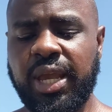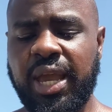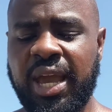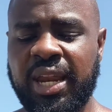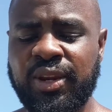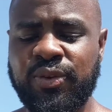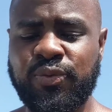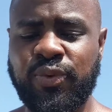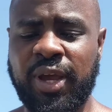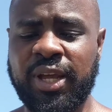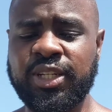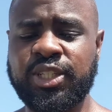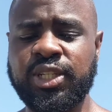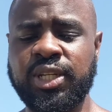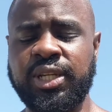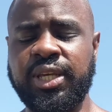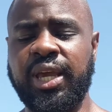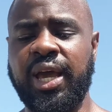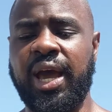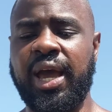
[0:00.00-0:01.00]

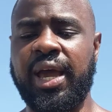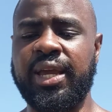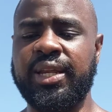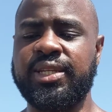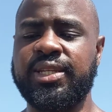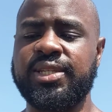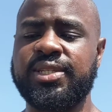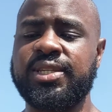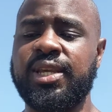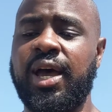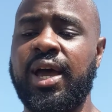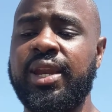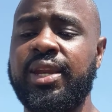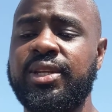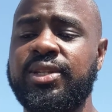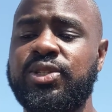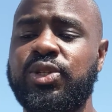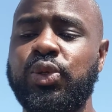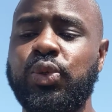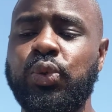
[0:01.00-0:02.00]
eventually I
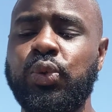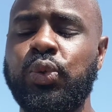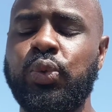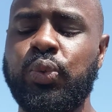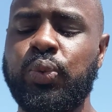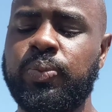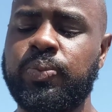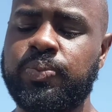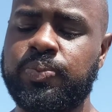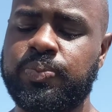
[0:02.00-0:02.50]
decided to,